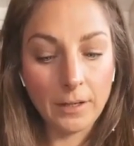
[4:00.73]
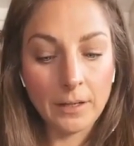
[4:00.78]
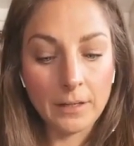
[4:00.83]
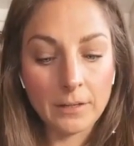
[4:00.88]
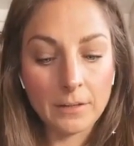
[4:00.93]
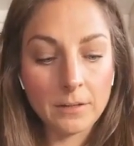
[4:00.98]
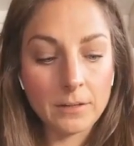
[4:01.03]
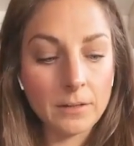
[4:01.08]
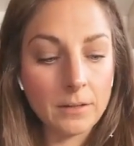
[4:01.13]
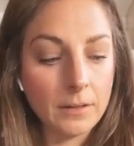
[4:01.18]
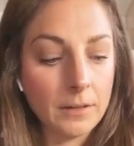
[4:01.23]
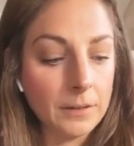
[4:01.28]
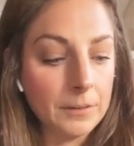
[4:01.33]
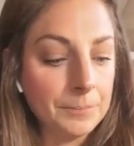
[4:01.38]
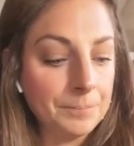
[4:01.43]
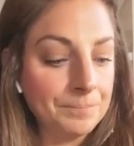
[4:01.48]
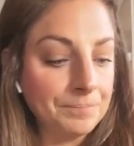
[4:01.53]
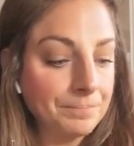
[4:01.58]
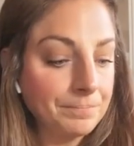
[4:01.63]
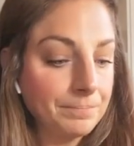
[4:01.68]
is
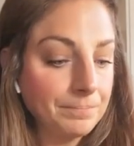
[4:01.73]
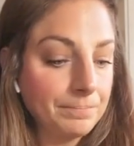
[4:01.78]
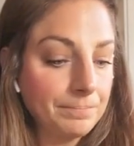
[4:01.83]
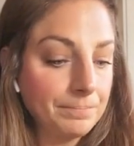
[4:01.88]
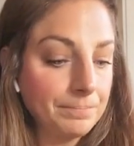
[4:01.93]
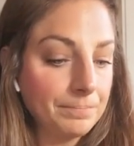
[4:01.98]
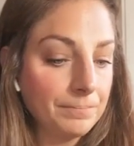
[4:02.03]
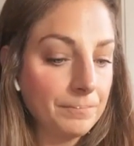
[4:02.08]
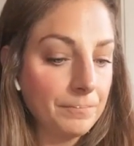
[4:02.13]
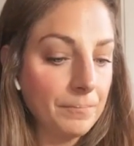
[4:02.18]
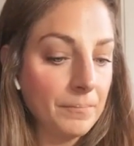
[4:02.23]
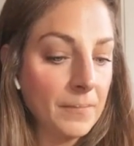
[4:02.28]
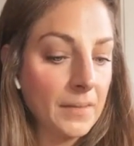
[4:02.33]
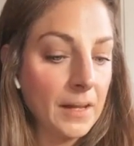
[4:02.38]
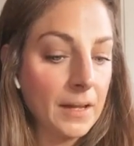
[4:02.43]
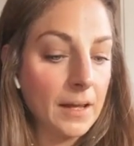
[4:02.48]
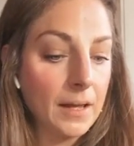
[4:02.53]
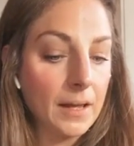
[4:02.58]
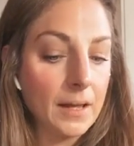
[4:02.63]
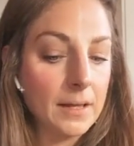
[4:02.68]

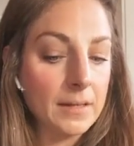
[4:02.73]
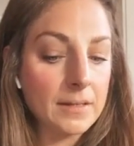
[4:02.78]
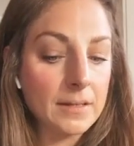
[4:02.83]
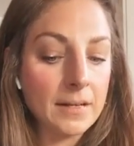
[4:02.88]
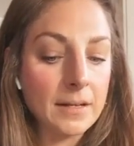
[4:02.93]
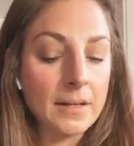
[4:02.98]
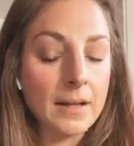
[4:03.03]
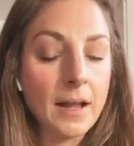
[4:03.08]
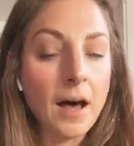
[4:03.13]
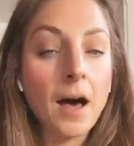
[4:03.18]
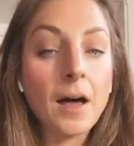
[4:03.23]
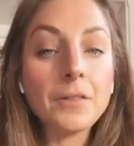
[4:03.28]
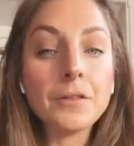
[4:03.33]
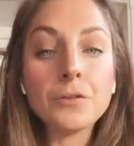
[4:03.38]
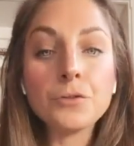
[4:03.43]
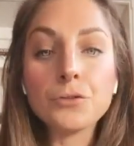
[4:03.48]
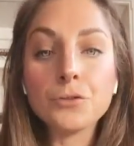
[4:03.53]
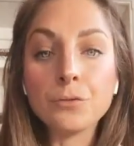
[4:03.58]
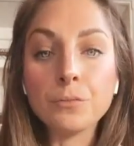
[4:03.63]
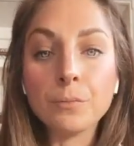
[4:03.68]
not the
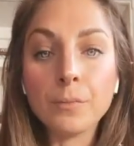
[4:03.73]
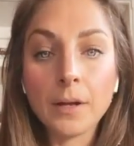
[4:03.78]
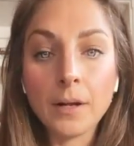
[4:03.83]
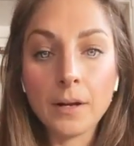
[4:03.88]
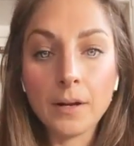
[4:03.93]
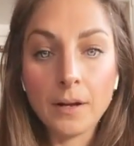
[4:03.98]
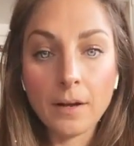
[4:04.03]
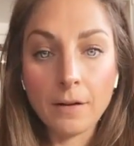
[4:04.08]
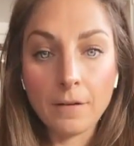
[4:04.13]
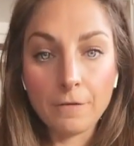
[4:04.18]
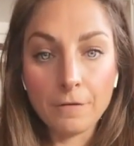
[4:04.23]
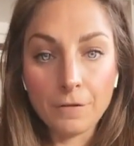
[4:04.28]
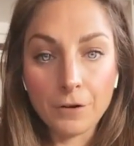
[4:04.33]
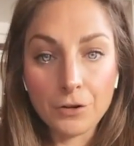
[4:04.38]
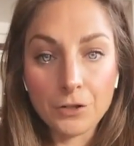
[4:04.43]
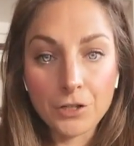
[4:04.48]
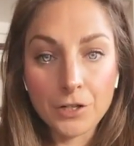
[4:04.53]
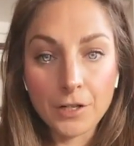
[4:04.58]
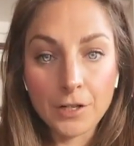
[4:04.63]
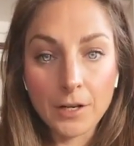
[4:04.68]
true meaning of
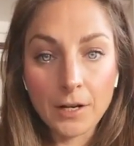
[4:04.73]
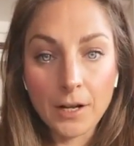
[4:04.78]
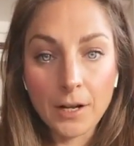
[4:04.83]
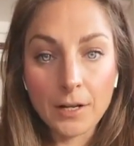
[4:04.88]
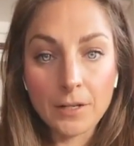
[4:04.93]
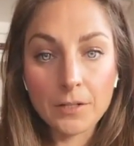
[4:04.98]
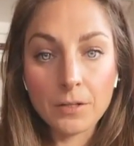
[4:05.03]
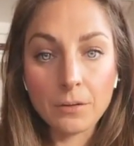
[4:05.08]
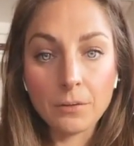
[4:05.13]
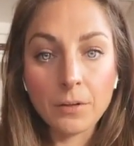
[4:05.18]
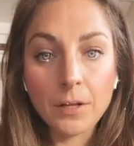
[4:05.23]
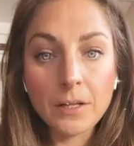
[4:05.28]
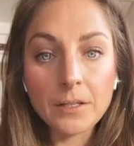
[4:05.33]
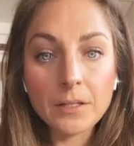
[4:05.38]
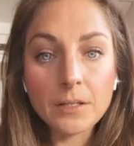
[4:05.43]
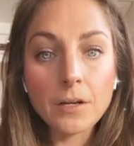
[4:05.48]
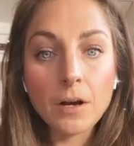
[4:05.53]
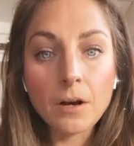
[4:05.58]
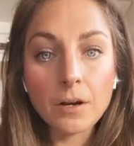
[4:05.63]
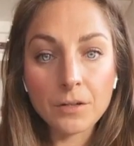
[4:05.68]
virginity. So
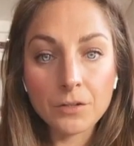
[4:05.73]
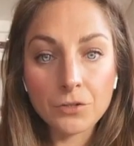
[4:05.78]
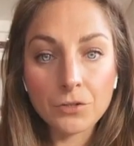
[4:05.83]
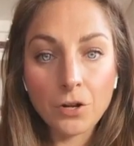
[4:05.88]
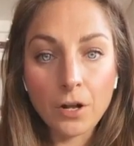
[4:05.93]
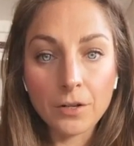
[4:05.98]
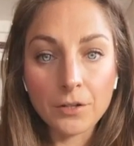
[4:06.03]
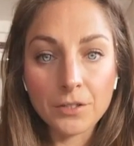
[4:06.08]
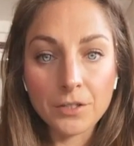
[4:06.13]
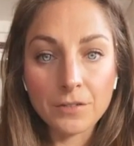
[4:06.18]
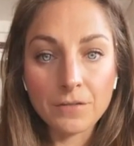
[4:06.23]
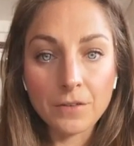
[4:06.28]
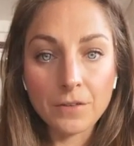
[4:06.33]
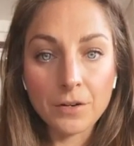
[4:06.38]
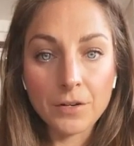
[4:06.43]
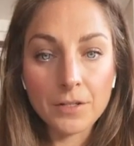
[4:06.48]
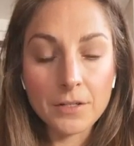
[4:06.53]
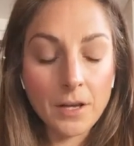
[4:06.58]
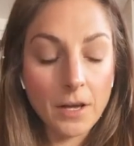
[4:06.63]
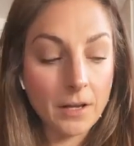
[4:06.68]
let's talk astrology for
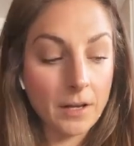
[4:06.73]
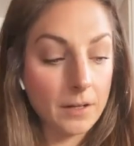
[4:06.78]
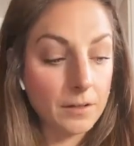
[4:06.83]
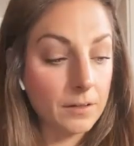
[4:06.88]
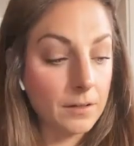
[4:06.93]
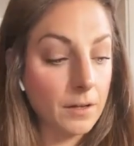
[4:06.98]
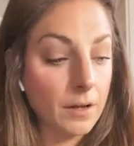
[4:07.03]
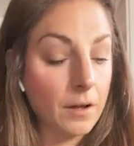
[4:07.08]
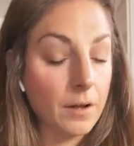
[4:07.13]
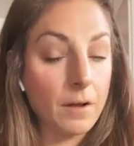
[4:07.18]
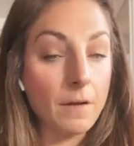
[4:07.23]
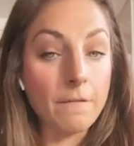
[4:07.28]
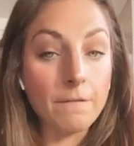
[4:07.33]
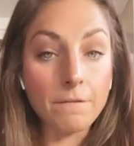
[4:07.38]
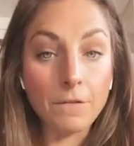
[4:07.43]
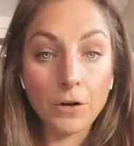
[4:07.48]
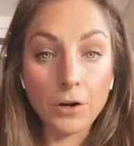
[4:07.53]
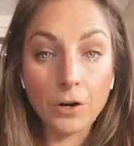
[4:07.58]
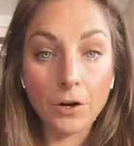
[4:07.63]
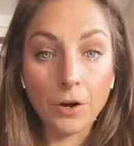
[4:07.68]
a second.
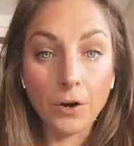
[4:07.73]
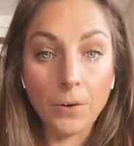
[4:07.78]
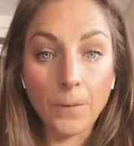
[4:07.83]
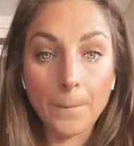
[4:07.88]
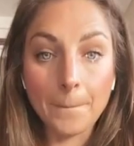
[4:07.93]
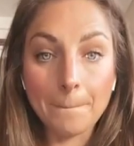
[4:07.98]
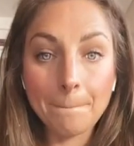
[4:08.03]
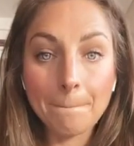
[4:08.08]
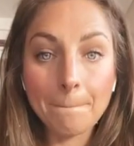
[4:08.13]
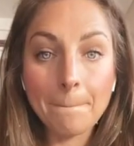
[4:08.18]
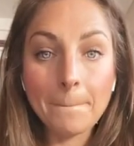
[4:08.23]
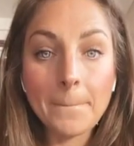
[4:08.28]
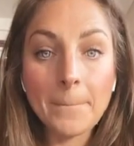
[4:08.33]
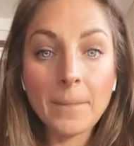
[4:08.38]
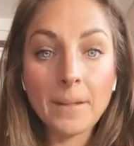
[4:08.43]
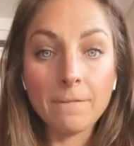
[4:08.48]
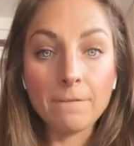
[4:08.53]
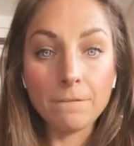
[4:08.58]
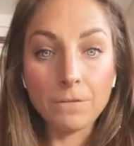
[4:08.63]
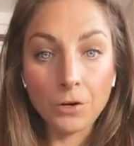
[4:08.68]
Virgo
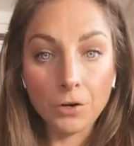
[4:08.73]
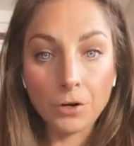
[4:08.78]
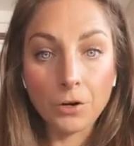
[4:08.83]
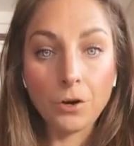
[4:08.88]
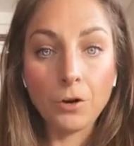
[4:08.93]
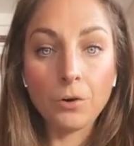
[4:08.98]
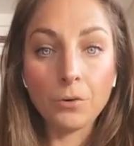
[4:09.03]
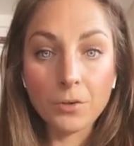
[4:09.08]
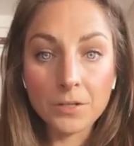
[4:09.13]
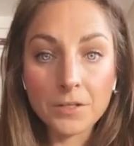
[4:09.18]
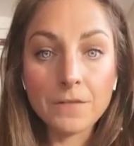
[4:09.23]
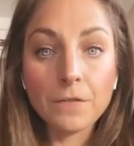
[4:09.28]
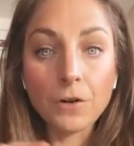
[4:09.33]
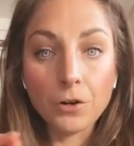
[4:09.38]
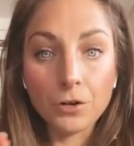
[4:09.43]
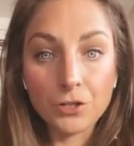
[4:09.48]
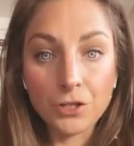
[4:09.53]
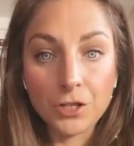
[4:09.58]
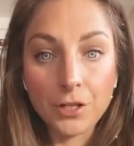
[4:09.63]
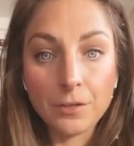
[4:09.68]
is
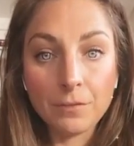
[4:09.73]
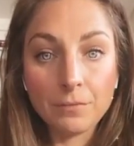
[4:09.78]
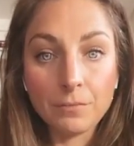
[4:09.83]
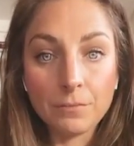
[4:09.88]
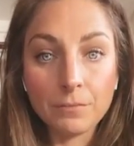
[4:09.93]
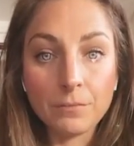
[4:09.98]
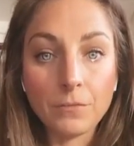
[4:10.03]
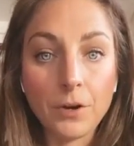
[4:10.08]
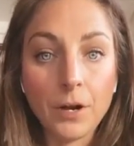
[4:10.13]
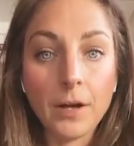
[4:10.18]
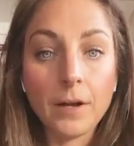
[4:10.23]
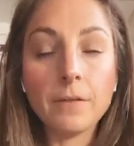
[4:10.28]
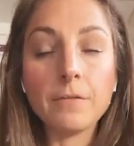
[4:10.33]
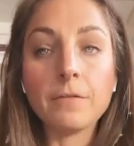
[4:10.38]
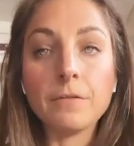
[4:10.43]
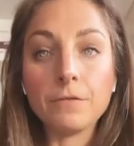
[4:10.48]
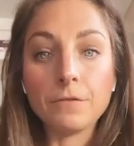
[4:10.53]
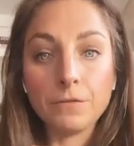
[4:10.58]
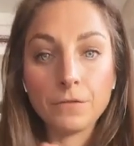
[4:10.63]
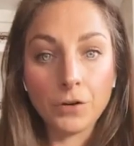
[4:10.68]
virgin, right?
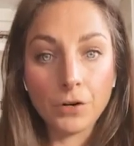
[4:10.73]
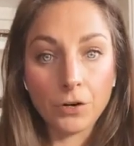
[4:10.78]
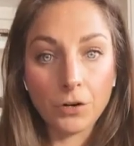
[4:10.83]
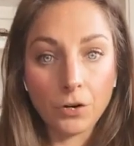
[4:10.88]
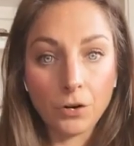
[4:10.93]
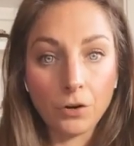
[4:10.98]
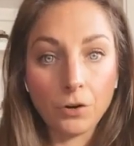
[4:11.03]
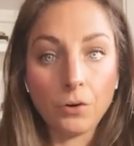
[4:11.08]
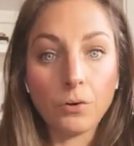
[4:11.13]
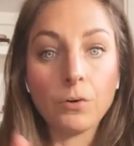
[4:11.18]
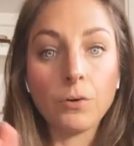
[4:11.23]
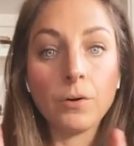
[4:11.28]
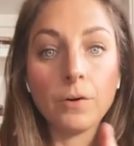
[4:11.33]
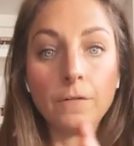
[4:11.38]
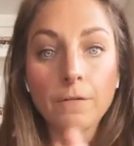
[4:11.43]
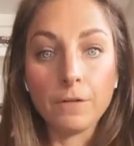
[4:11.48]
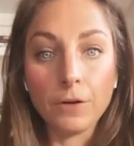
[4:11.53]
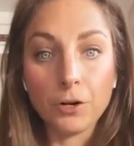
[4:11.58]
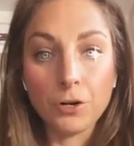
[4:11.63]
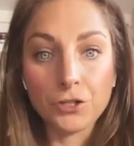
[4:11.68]
Virgo,
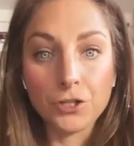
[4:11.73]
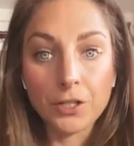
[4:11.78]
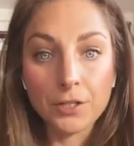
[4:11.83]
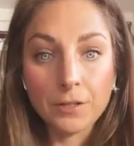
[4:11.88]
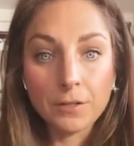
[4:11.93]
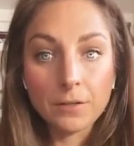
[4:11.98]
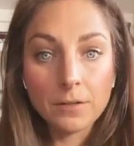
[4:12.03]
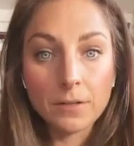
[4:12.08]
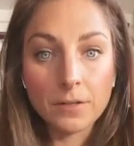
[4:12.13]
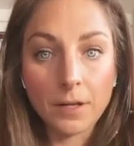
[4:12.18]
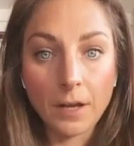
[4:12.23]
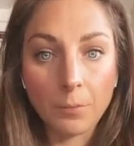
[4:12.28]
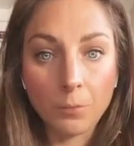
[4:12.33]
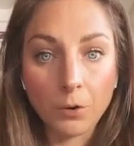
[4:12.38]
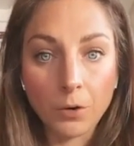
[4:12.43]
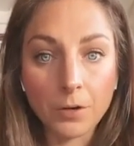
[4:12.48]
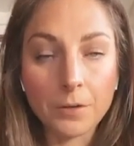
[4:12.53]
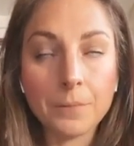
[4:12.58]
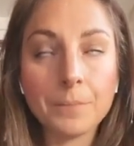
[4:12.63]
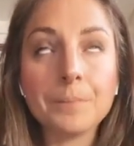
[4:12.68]
virgin, same
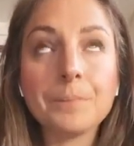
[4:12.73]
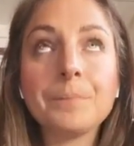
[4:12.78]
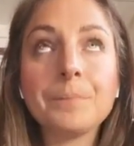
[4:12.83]
word.